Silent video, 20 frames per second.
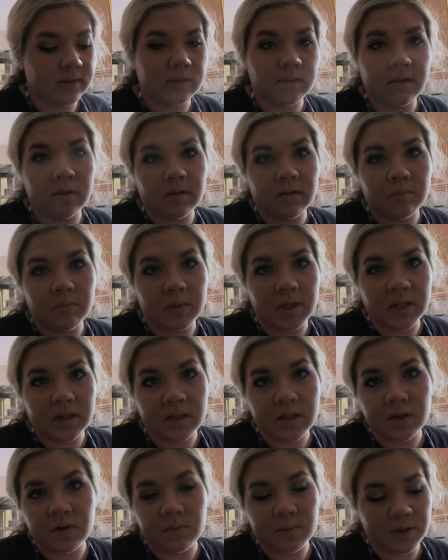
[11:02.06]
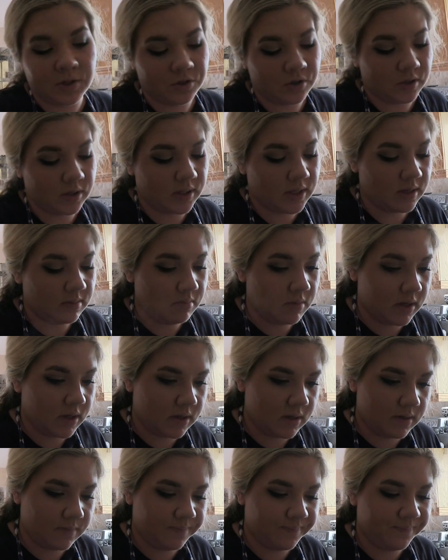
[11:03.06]
is gonna be a little bit chunky,
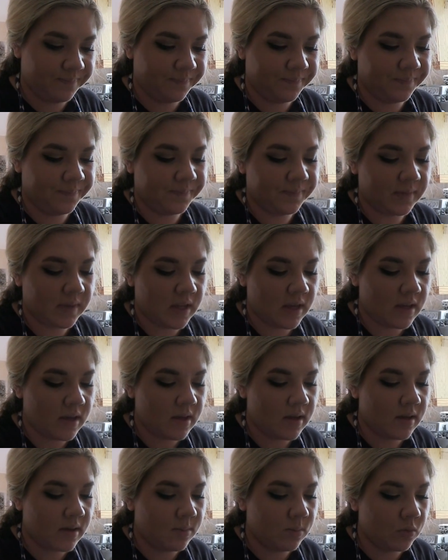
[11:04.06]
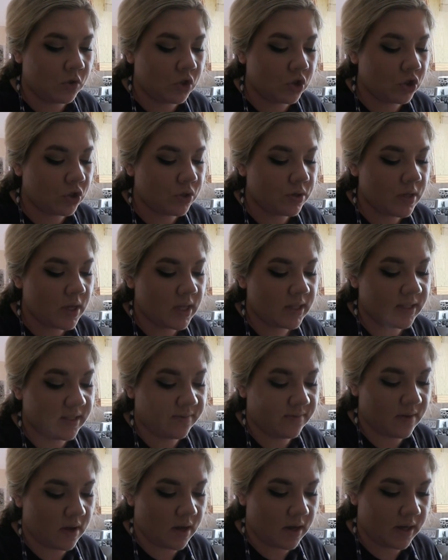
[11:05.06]
but sure,
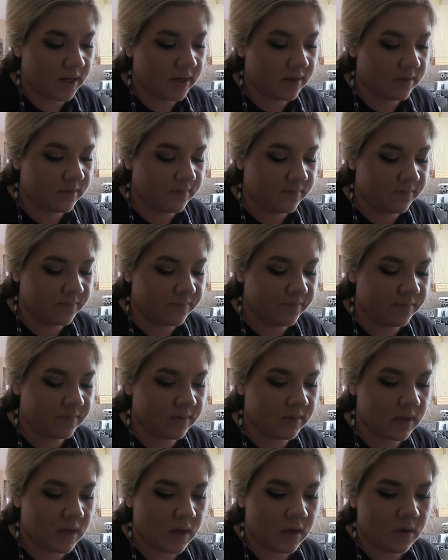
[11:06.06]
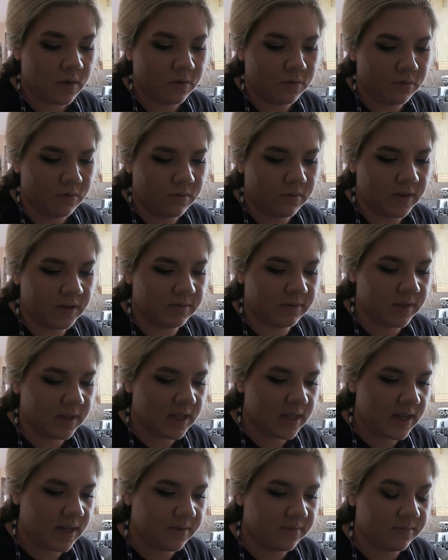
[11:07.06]
that's fine. Ooh, it
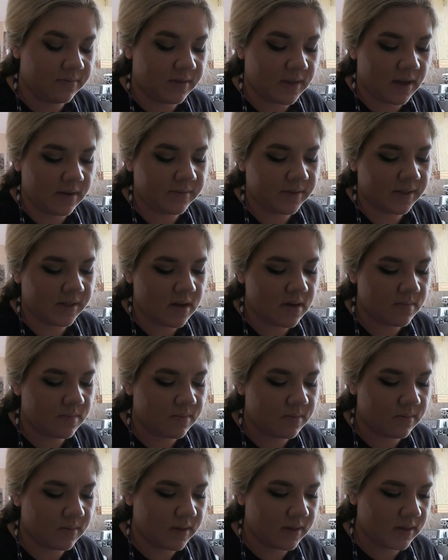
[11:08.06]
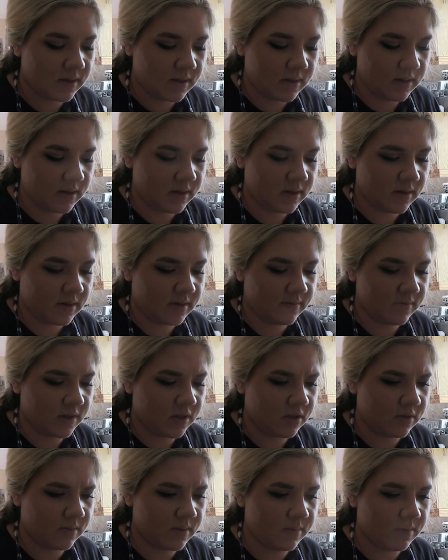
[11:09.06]
really like fluffs up with the
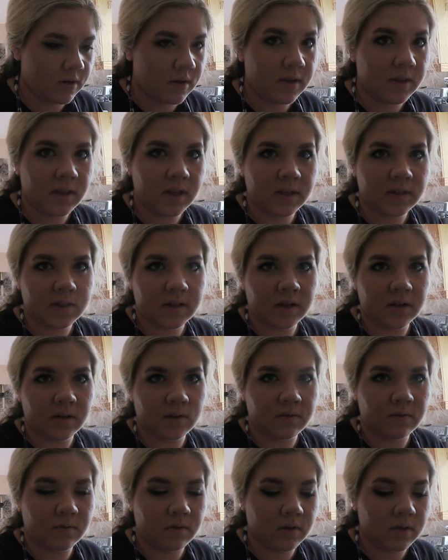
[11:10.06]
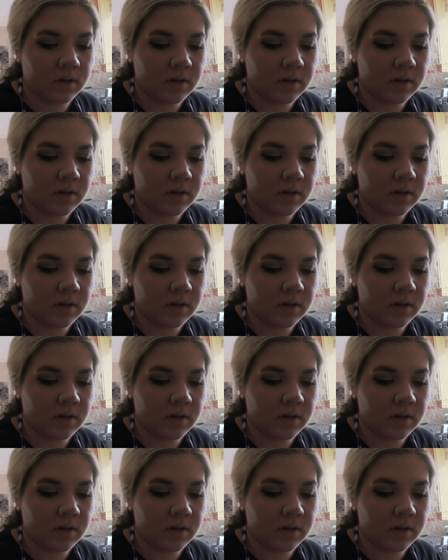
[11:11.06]
vegetable broth. That's kind of cool.